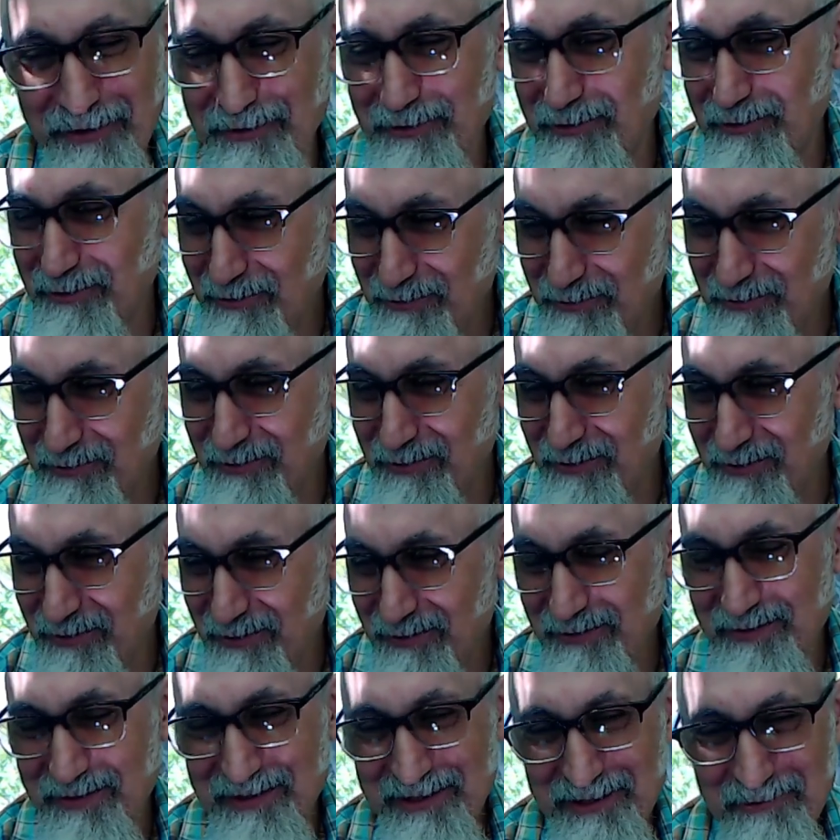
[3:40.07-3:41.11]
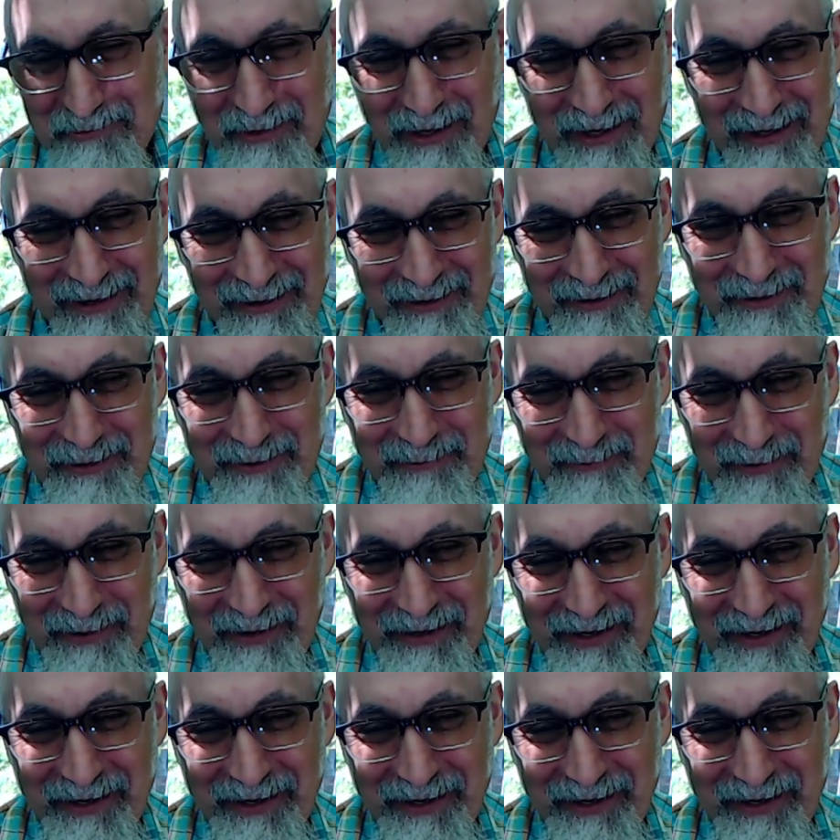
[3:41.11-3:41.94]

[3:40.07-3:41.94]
You too as well, Lark Park,